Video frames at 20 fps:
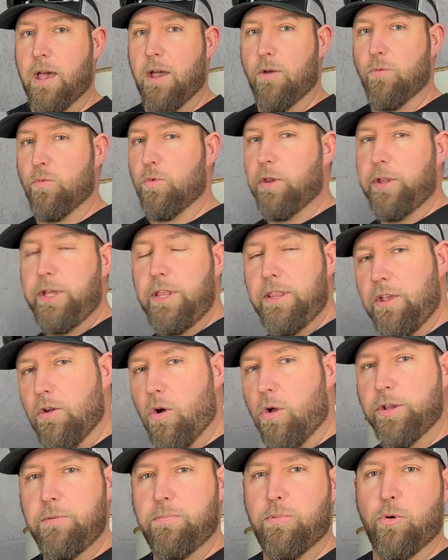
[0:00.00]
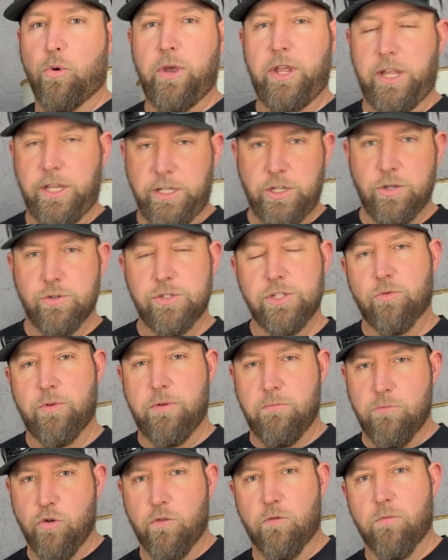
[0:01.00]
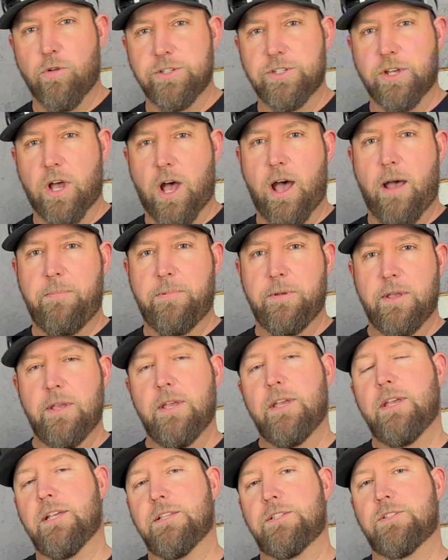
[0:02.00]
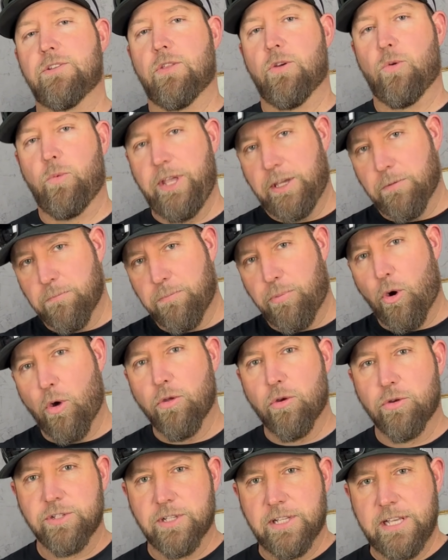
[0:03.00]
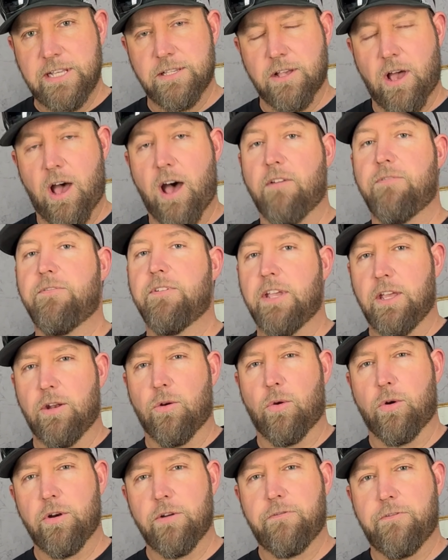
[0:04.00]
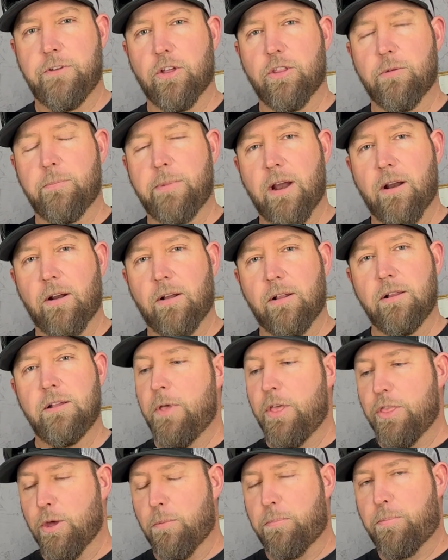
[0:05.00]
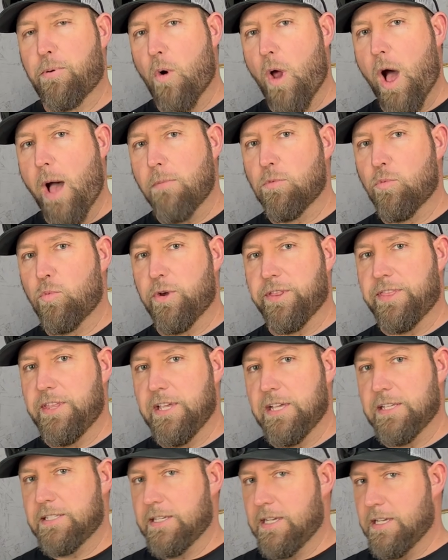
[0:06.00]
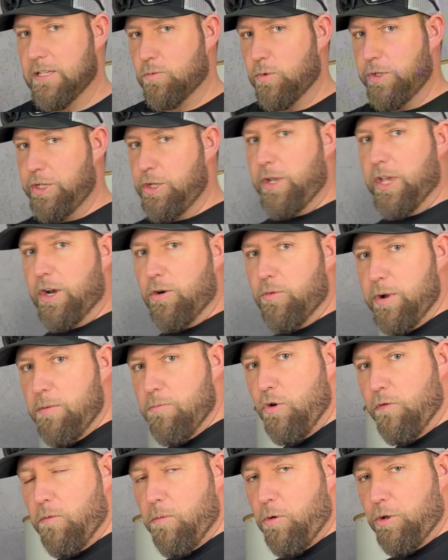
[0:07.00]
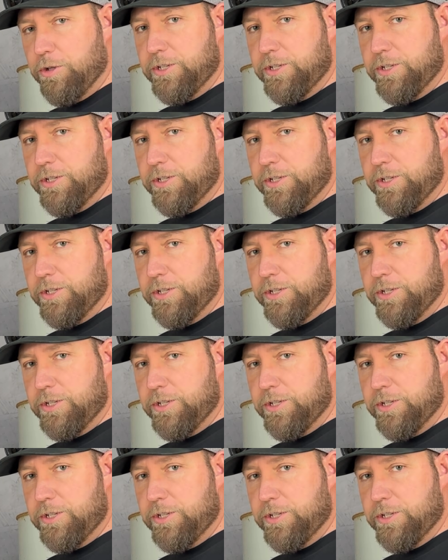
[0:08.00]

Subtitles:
Really, the only point in using the removable top is so that we can pull those lids off in order to fill the barrel. The problem with this is when you get a removable